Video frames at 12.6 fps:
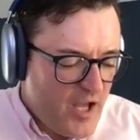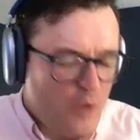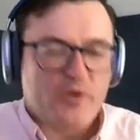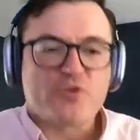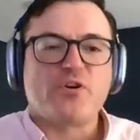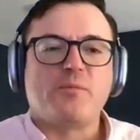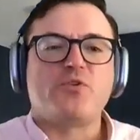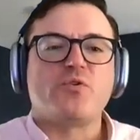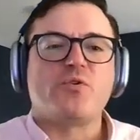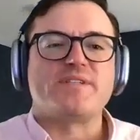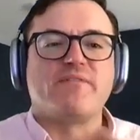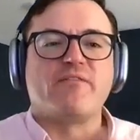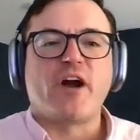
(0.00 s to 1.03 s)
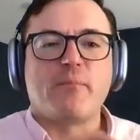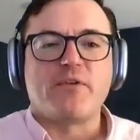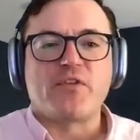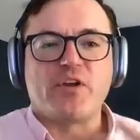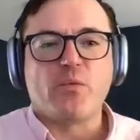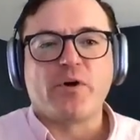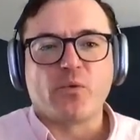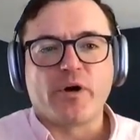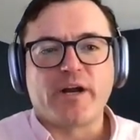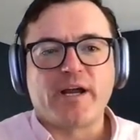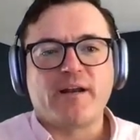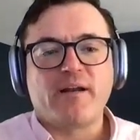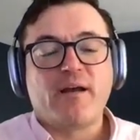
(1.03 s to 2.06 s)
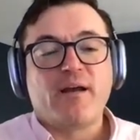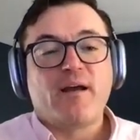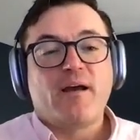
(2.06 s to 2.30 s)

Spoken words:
help contribute towards the environment that you want to work in,